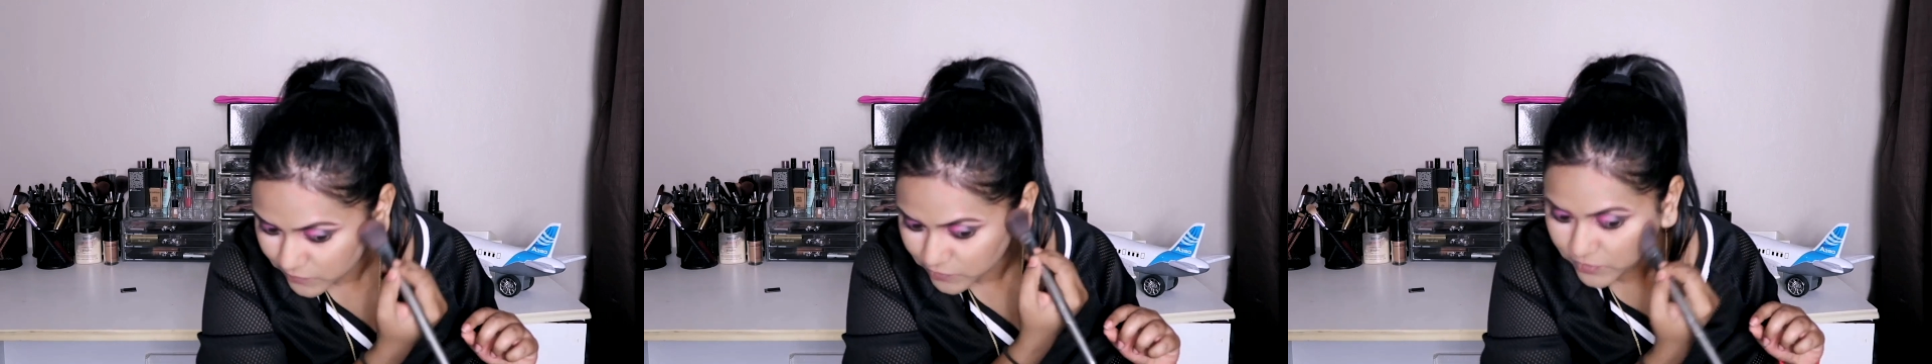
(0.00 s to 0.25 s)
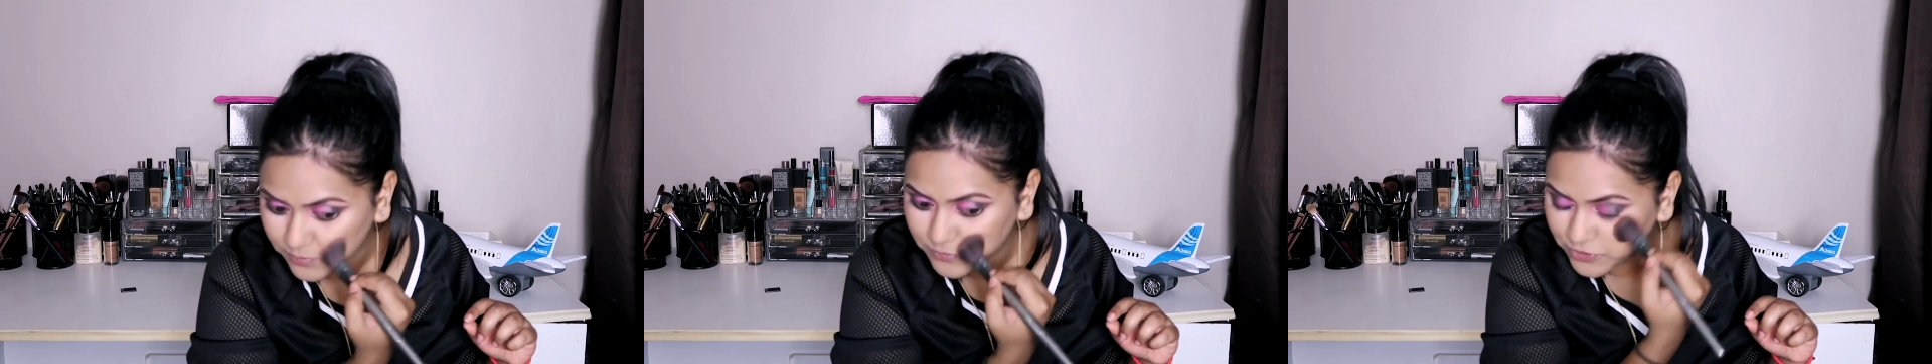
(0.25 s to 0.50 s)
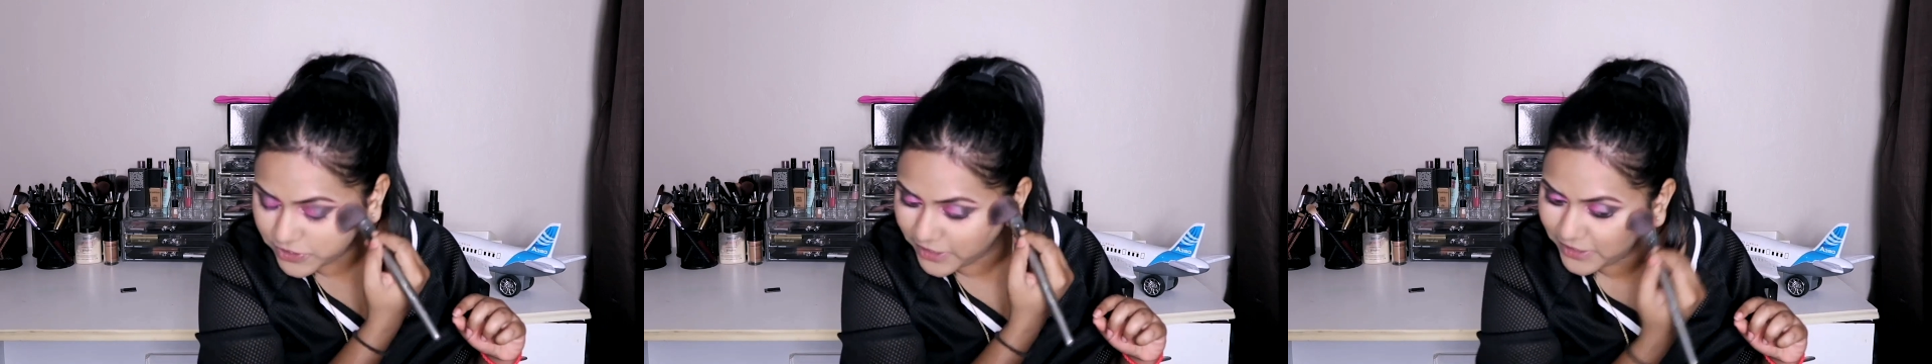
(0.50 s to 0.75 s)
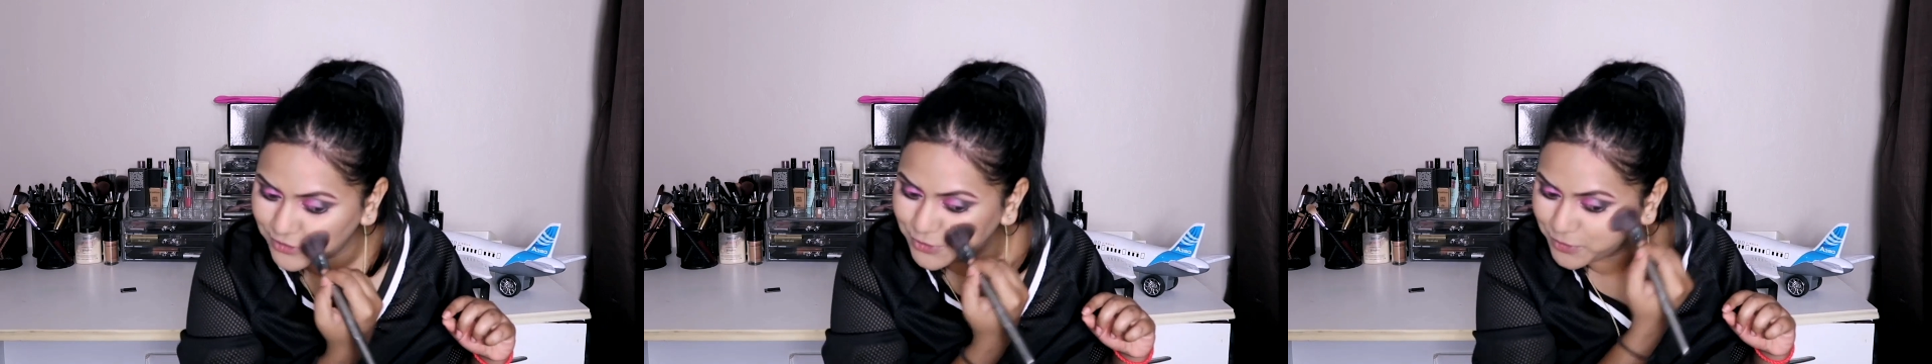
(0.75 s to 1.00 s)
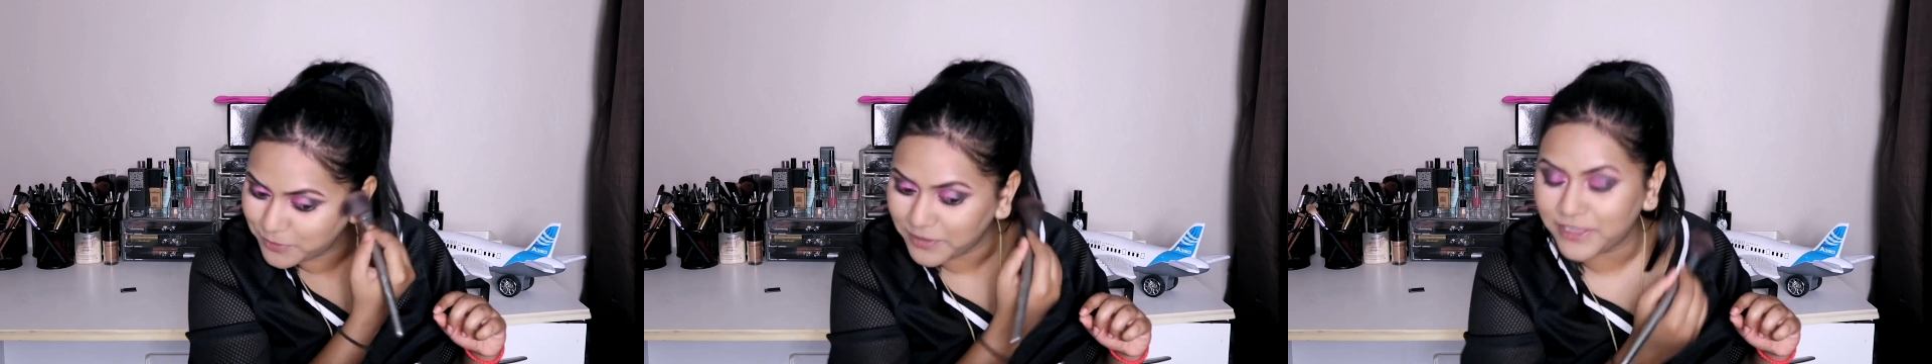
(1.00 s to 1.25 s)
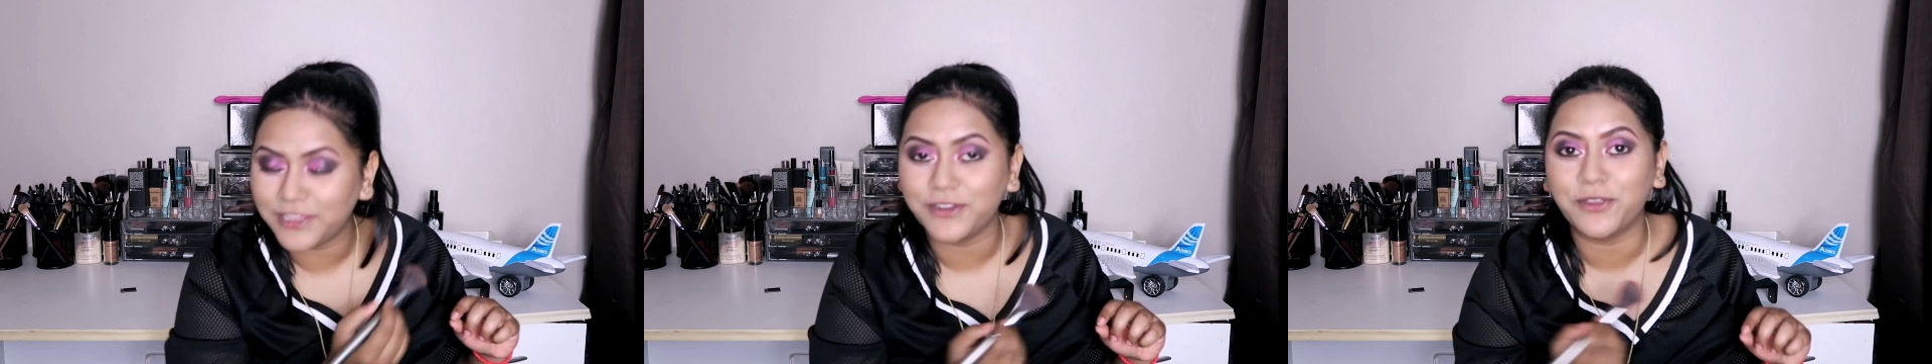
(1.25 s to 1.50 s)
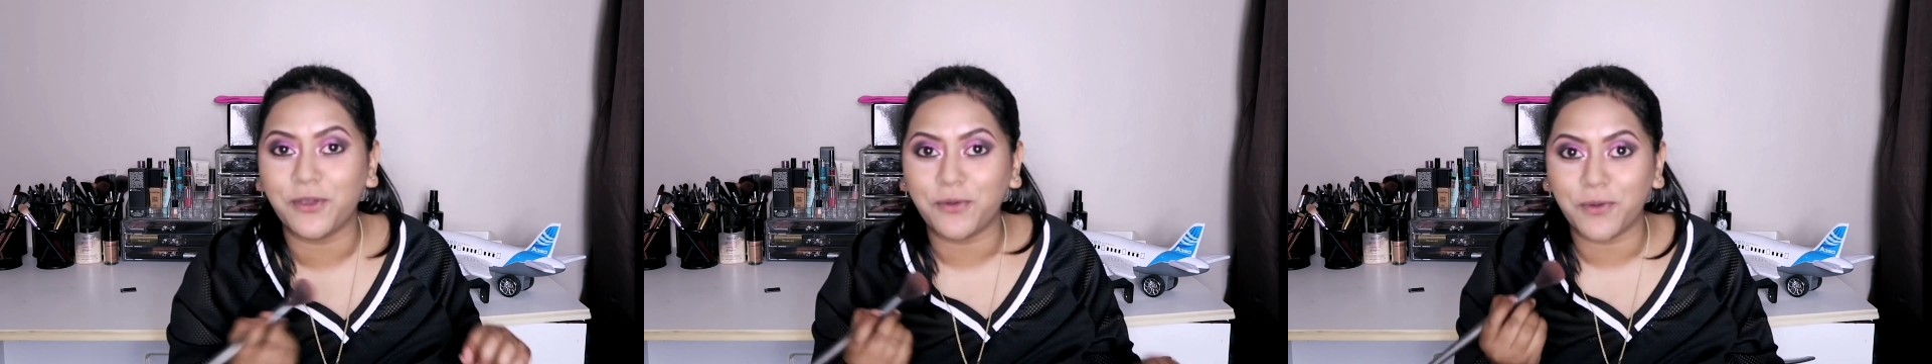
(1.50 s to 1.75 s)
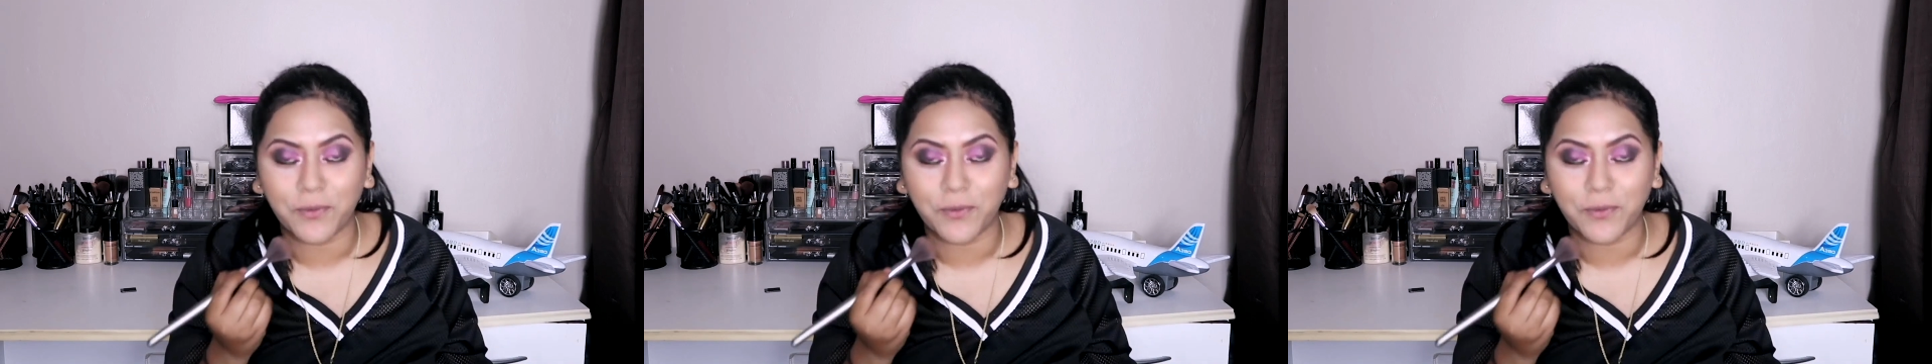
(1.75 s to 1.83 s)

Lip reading: So I'm trying to make it go